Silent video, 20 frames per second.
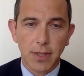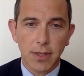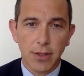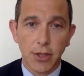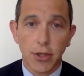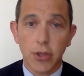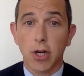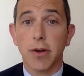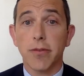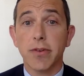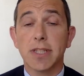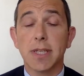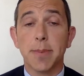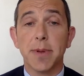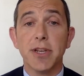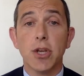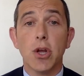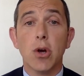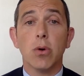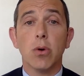Now, you'll obviously
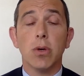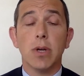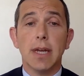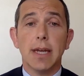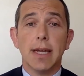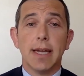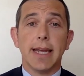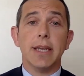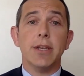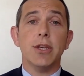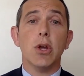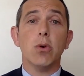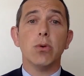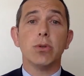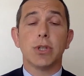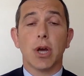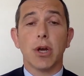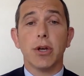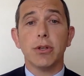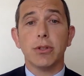be in no
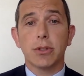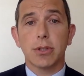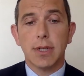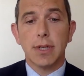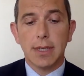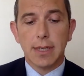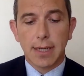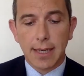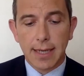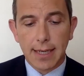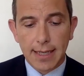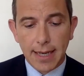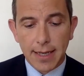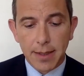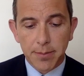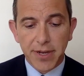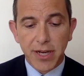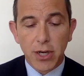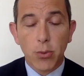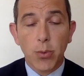doubt
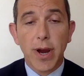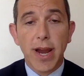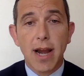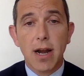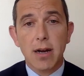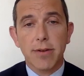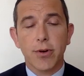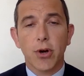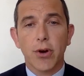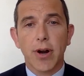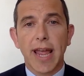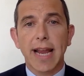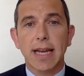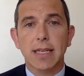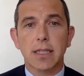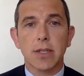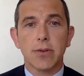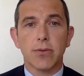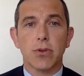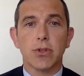and be aware of our
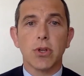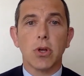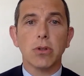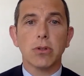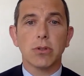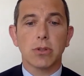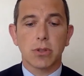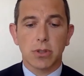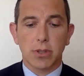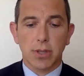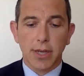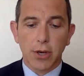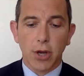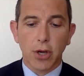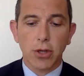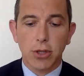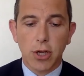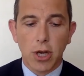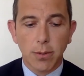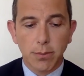excellent results and
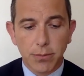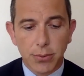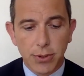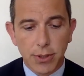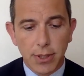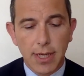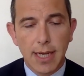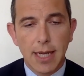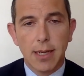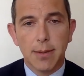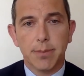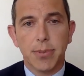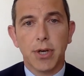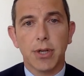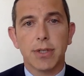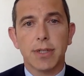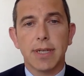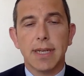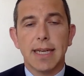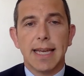outcomes,
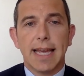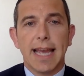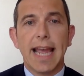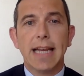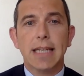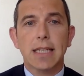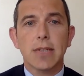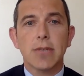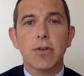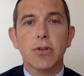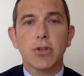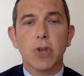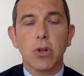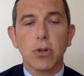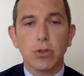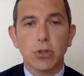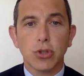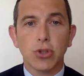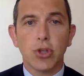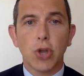but excellent
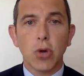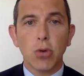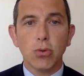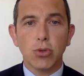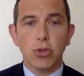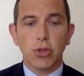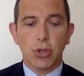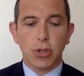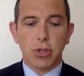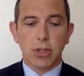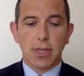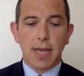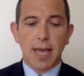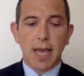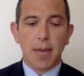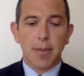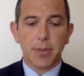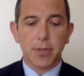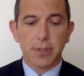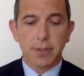results don't just
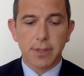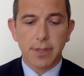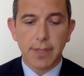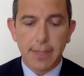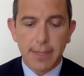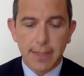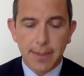happen.